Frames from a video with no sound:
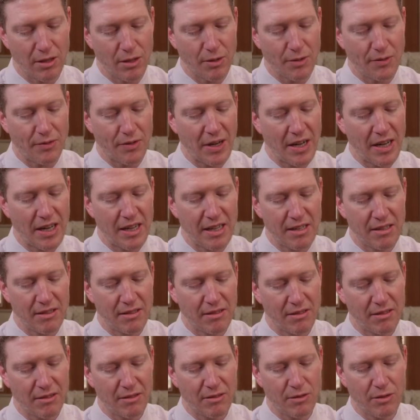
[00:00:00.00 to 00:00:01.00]
You know, if
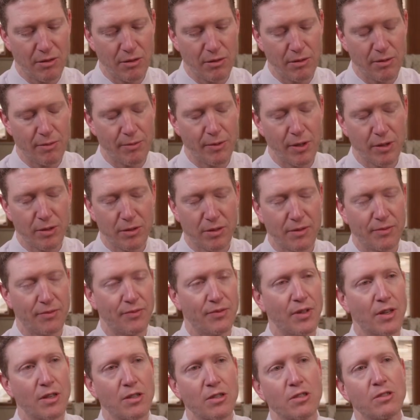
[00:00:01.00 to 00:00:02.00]
I do the
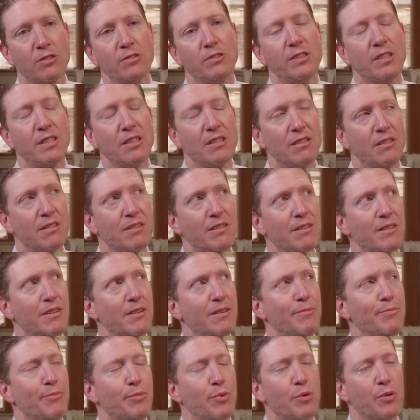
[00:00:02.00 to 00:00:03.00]
most functionally
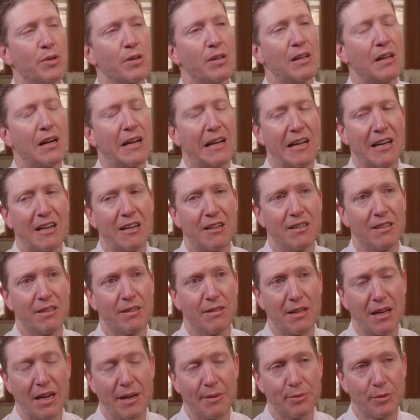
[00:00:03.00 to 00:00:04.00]
important uh,
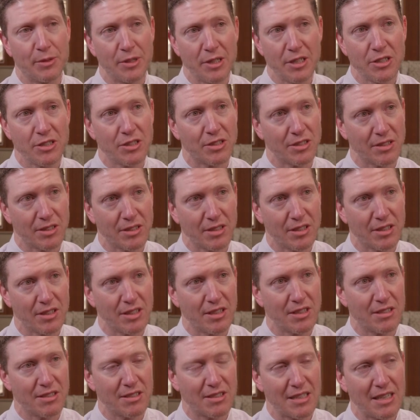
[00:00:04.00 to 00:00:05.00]
operation
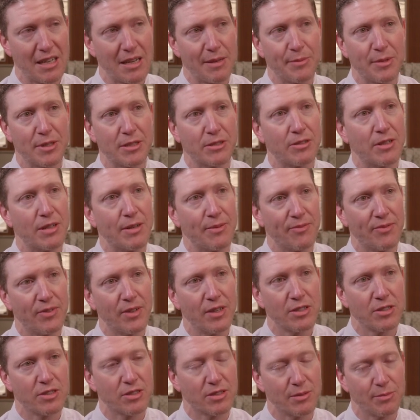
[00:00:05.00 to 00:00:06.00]
and Sam has great
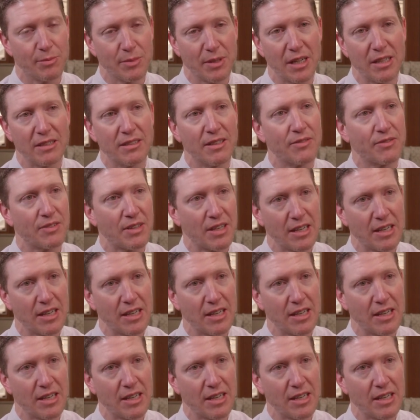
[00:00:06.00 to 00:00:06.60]
function, but I left